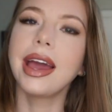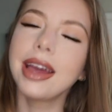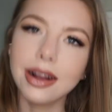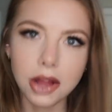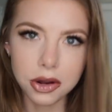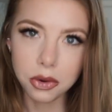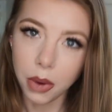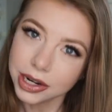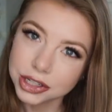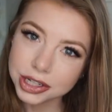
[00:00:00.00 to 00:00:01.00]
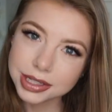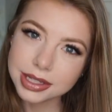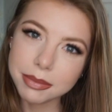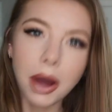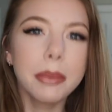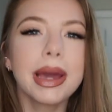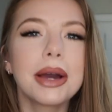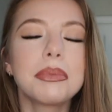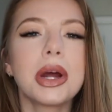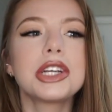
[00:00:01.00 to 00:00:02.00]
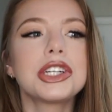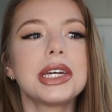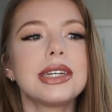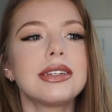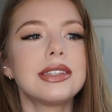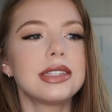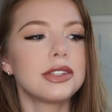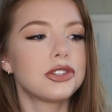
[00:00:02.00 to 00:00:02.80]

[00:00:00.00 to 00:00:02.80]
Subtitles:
I get a lot of questions about makeup brushes,